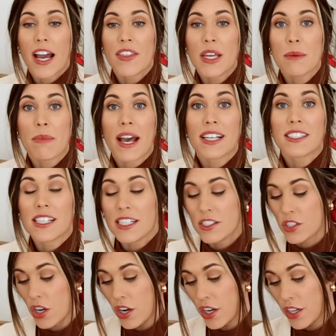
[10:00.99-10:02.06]
I think
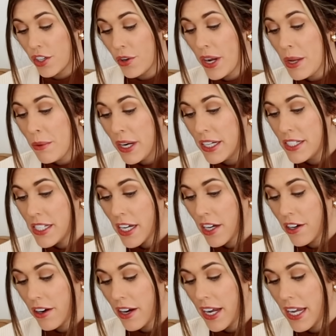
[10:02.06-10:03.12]
baskets are a great way to
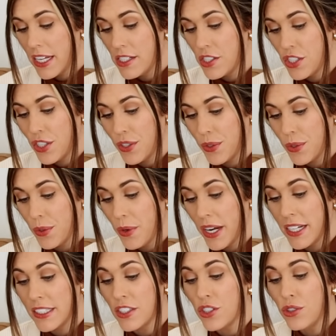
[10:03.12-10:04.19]
decorate too,
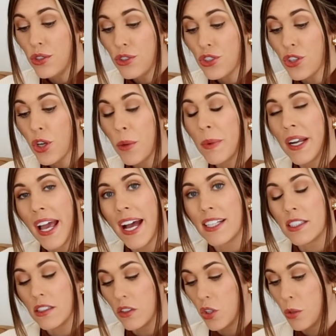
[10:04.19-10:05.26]
and it's neutral but
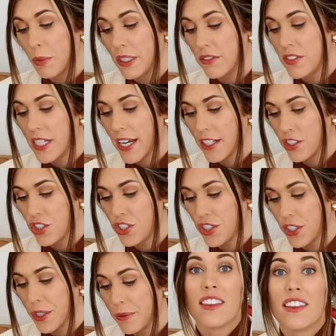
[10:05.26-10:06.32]
adds a little bit of texture.